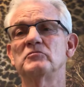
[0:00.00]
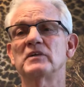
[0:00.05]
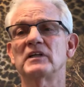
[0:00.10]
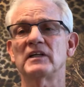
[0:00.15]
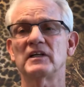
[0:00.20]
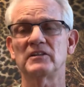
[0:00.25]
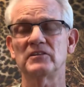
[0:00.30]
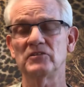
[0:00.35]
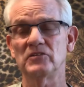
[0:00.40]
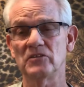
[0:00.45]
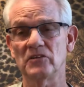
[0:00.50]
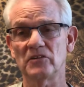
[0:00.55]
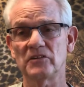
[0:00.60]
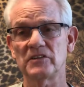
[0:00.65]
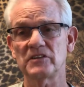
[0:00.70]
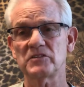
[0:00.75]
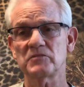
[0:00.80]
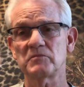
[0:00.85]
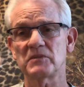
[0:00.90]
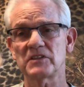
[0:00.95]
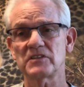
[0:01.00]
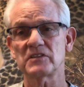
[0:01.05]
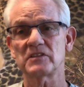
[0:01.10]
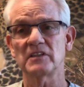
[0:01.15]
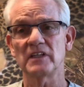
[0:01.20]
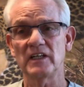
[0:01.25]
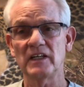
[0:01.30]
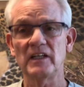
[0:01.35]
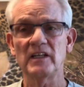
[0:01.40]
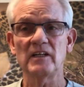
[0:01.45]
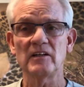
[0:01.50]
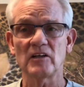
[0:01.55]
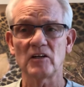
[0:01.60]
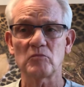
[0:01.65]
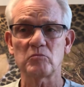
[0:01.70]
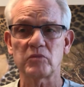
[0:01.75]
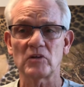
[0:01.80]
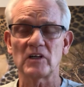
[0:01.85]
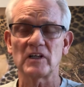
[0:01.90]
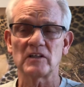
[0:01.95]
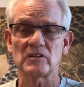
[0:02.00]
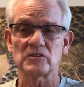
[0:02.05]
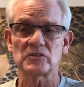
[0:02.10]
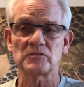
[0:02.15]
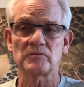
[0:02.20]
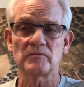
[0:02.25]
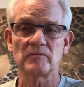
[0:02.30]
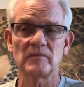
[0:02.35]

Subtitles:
but I do know this much, they need our prayers.